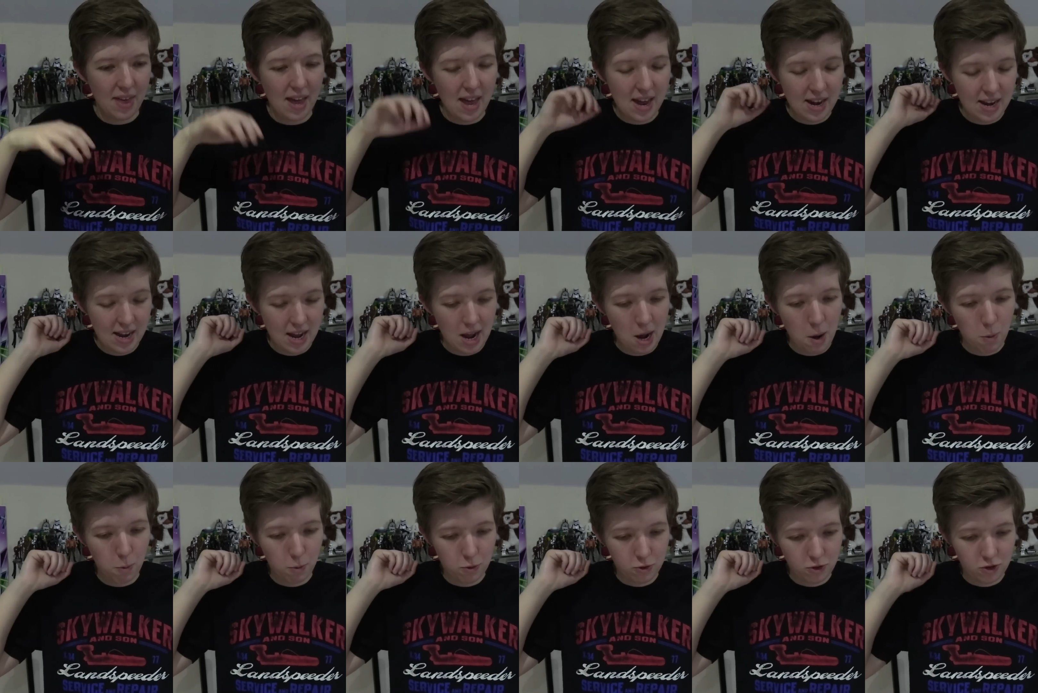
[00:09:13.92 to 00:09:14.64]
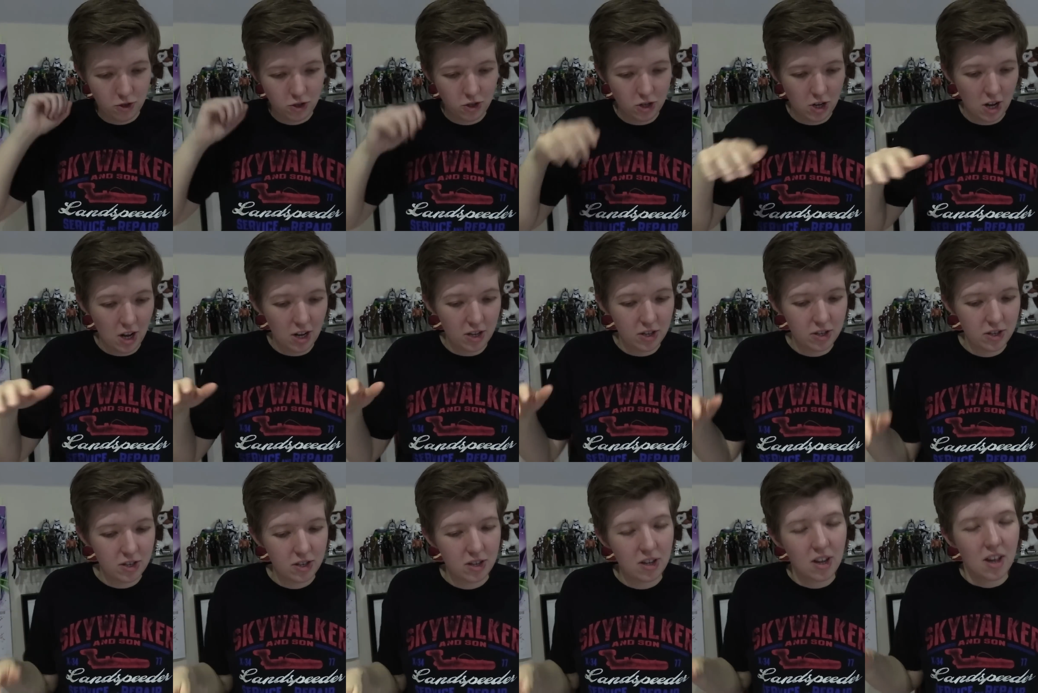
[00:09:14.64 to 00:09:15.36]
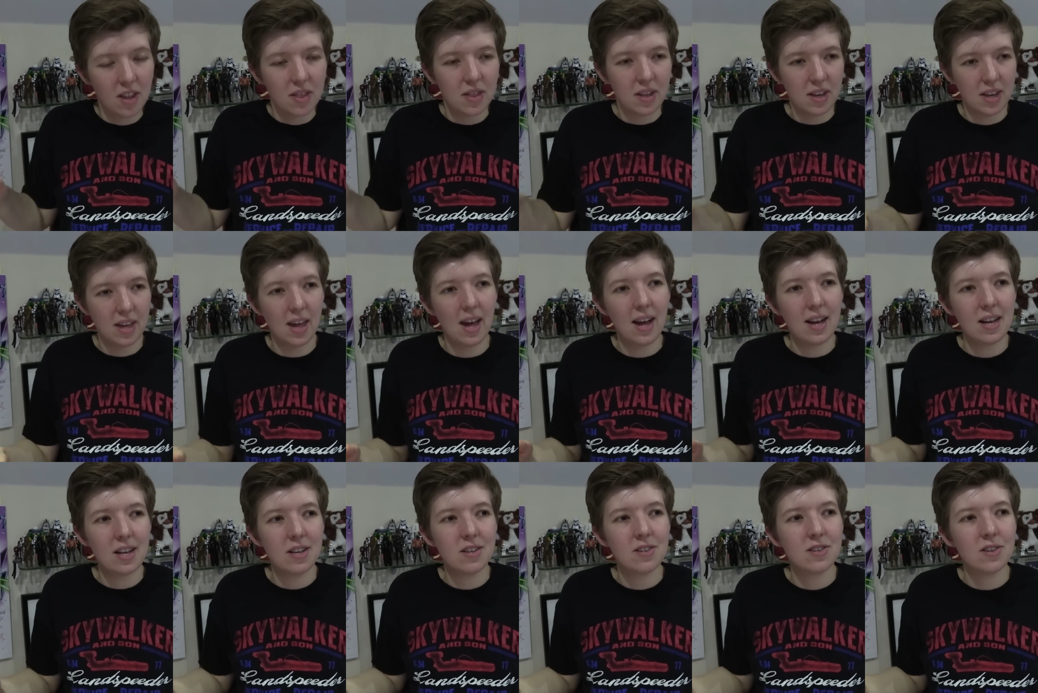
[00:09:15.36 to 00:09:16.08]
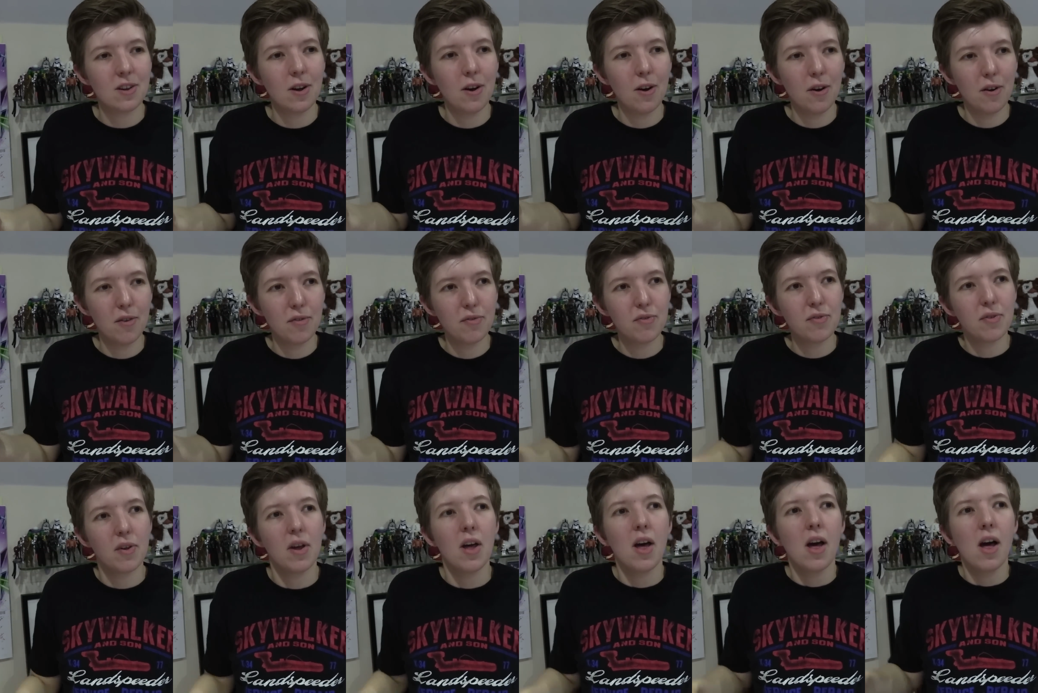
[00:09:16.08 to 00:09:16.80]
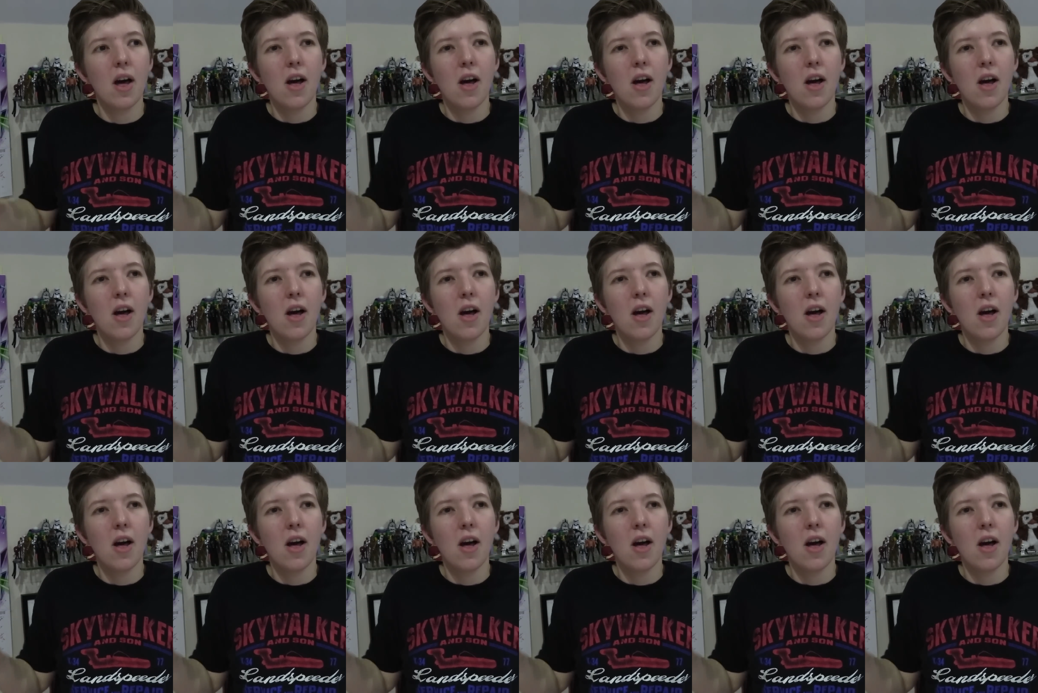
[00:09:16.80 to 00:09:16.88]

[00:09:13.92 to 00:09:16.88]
then it was just the case of